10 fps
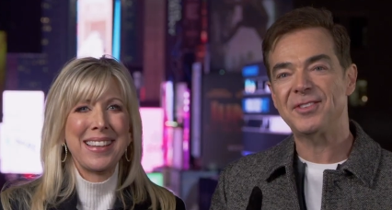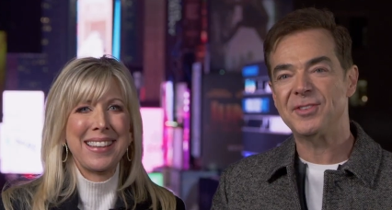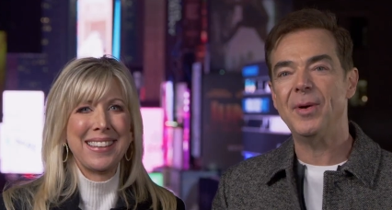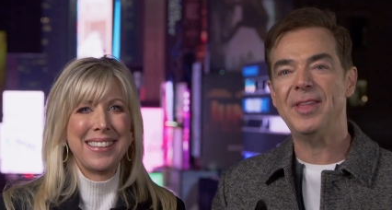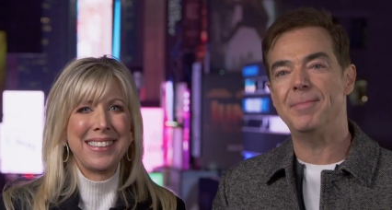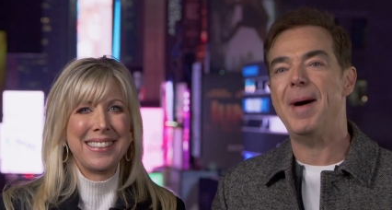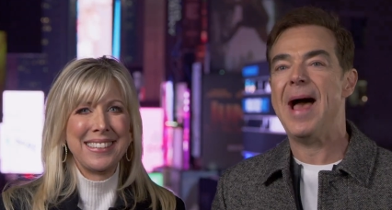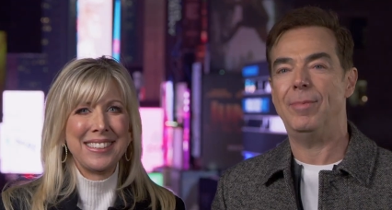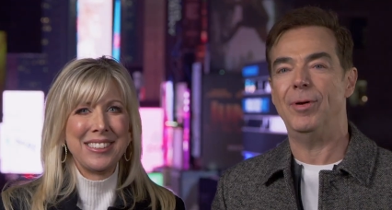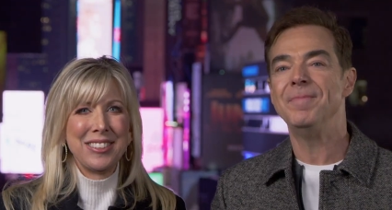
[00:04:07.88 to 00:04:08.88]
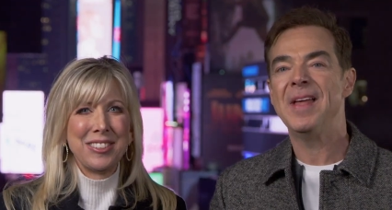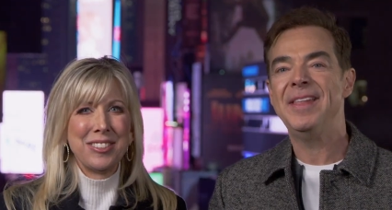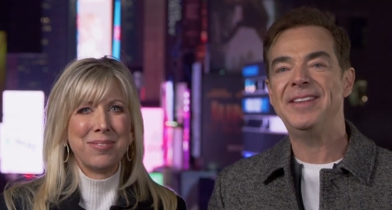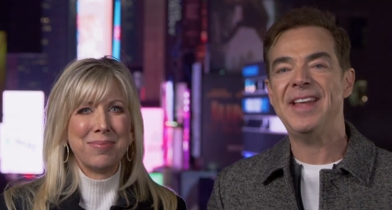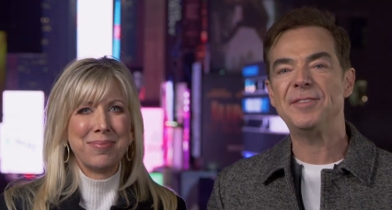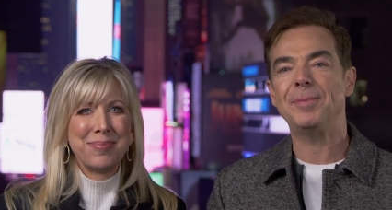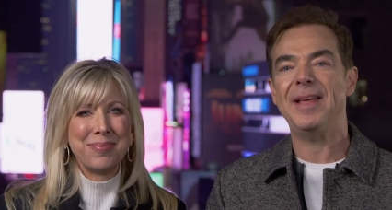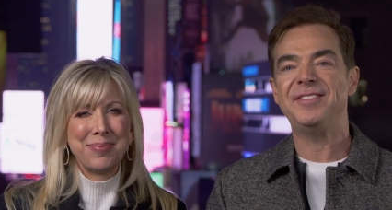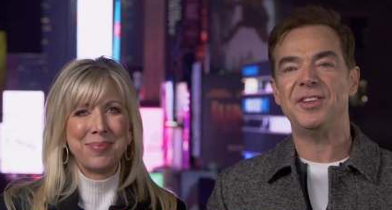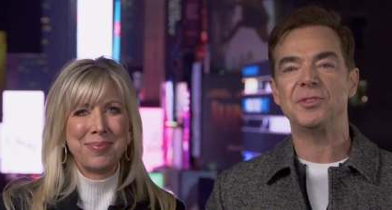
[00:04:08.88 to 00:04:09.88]
Speaker 1: a story in the Bible that takes
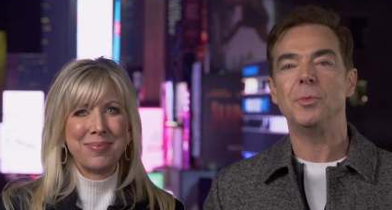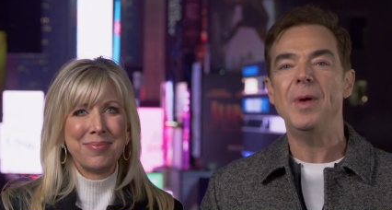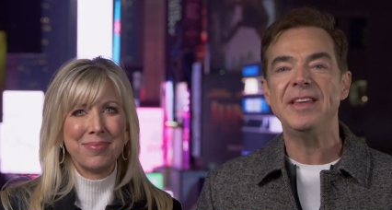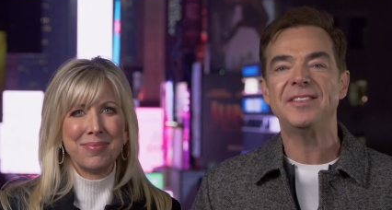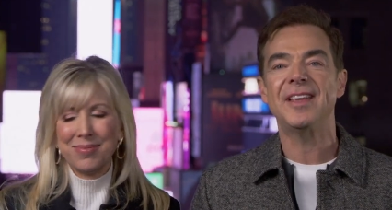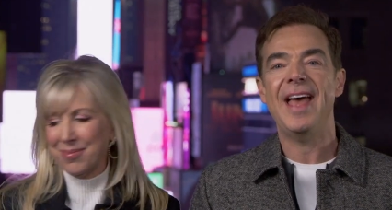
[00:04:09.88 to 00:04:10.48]
place just weeks